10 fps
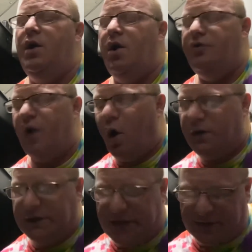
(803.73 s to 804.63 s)
The
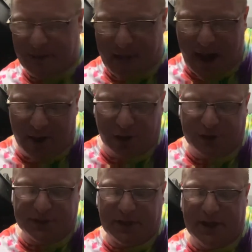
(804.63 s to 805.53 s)
only thing that
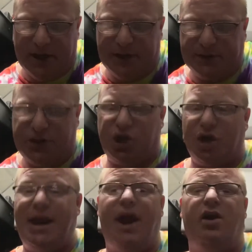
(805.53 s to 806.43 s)
matters is your
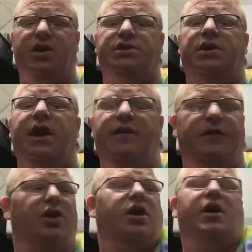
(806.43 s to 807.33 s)
character. If
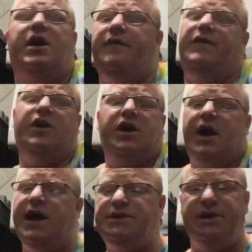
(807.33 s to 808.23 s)
you're a
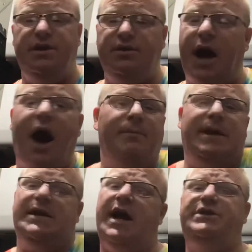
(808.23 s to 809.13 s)
nice dude, I'll
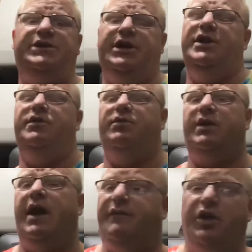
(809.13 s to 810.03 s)
be nice to you.
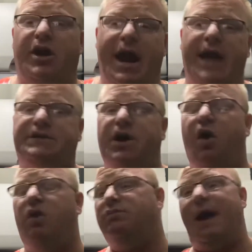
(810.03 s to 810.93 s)
If you're an
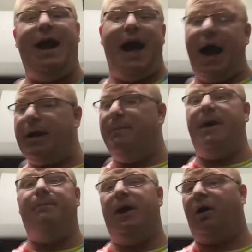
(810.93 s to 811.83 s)
asshole, hey, I could be
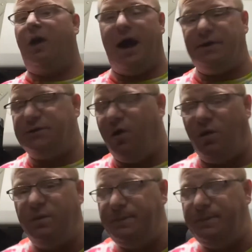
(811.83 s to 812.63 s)
a bigger asshole.